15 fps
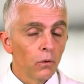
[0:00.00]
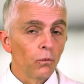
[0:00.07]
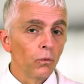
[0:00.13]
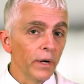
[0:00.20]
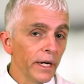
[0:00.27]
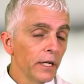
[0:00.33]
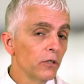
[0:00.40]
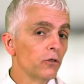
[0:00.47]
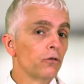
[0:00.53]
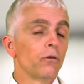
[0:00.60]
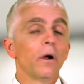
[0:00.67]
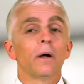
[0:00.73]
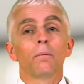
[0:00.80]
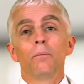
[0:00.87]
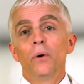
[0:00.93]

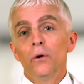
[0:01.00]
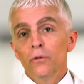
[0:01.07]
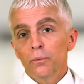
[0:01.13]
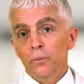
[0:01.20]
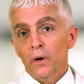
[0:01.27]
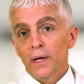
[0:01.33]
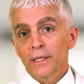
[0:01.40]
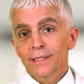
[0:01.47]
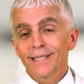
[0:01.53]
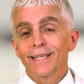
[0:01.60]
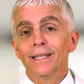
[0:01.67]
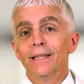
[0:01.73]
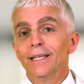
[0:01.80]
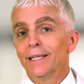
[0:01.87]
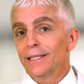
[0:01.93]
reconstruct both breasts
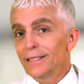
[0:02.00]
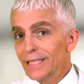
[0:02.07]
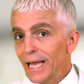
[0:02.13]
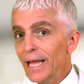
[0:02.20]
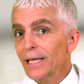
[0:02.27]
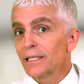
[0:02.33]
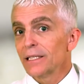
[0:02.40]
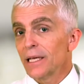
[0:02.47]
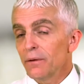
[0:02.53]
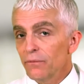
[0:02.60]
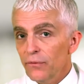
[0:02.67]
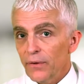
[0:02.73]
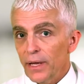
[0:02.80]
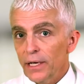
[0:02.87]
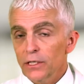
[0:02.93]
in the exact same
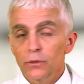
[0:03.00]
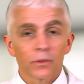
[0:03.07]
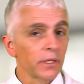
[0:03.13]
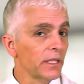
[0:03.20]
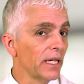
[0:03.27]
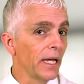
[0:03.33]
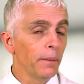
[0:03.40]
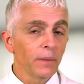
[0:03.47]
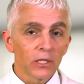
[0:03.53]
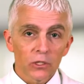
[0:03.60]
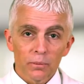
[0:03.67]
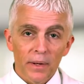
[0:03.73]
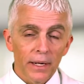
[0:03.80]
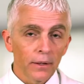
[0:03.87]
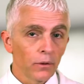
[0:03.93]
fashion with same
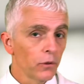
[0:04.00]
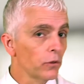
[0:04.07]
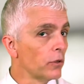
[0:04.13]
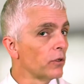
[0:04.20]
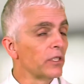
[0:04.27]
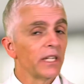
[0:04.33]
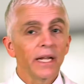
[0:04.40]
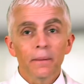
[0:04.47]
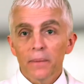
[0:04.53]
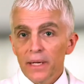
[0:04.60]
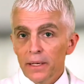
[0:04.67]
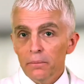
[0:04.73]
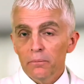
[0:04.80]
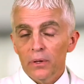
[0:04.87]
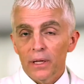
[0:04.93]
expanders or same
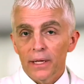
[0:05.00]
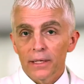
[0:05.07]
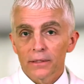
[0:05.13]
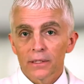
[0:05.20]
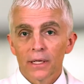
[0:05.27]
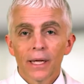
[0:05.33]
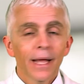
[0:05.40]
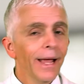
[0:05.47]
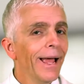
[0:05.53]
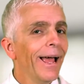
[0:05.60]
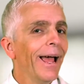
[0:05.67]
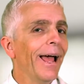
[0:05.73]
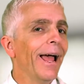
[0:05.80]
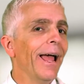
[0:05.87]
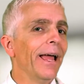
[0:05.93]
implants,
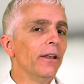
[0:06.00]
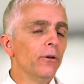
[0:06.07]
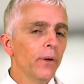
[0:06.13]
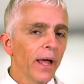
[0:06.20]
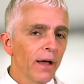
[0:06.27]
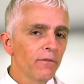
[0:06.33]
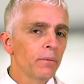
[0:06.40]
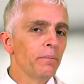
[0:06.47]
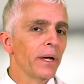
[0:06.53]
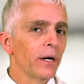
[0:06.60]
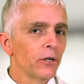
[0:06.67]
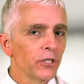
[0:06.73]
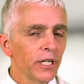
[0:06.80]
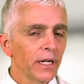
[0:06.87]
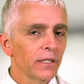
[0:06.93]
and you have a
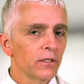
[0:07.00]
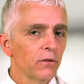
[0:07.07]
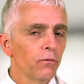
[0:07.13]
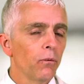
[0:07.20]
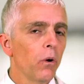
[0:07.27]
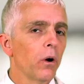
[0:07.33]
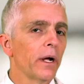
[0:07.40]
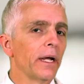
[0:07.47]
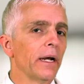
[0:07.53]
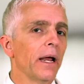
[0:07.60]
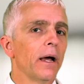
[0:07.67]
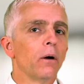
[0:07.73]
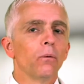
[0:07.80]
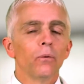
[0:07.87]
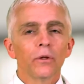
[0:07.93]
better chance of walking
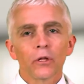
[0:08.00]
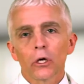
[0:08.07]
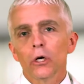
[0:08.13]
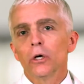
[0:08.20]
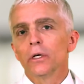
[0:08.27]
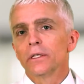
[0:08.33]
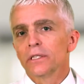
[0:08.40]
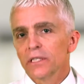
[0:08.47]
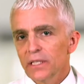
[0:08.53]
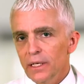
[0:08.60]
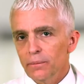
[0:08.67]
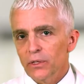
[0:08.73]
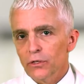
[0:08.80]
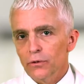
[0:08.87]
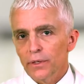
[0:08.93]
out with good
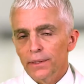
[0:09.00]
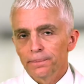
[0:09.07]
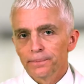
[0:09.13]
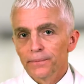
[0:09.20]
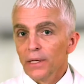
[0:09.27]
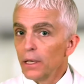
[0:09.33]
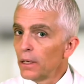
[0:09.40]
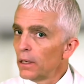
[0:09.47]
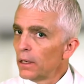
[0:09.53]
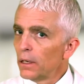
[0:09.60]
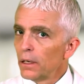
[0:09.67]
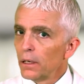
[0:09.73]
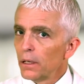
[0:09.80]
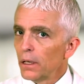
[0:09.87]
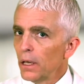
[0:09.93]
symmetry.
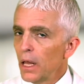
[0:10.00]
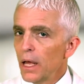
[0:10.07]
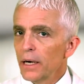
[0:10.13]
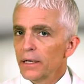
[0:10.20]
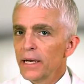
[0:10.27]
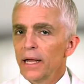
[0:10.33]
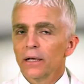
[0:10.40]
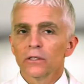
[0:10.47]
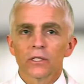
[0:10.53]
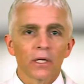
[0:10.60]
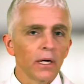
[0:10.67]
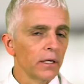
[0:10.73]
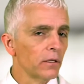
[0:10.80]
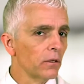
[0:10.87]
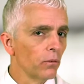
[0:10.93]
A lot of
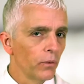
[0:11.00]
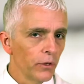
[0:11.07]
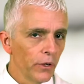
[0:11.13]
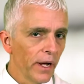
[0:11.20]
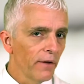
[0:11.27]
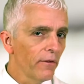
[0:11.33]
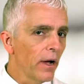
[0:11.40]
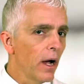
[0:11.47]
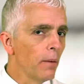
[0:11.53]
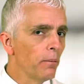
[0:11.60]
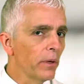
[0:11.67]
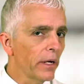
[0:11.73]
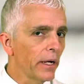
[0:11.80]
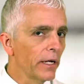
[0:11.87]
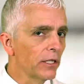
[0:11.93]
downsides. When you have
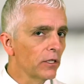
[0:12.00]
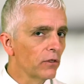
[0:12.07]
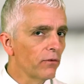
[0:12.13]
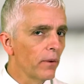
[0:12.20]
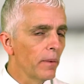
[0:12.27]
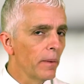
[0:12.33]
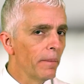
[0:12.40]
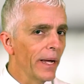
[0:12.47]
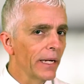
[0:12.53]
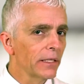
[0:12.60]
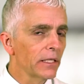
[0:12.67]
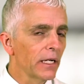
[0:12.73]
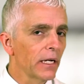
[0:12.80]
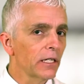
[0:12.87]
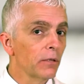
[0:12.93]
complications from a
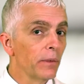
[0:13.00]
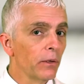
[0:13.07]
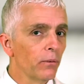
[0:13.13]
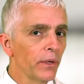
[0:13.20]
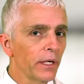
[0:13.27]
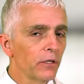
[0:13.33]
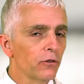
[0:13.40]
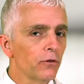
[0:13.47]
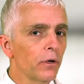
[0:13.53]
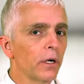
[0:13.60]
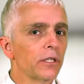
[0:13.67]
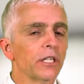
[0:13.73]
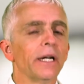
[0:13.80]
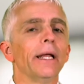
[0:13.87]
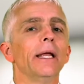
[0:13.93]
mastectomy and
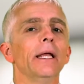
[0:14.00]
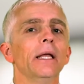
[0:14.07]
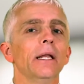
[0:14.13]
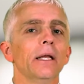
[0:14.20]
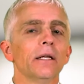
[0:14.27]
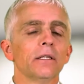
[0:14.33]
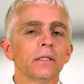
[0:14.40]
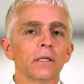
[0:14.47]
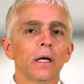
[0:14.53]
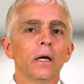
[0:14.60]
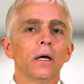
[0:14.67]
reconstruction, it is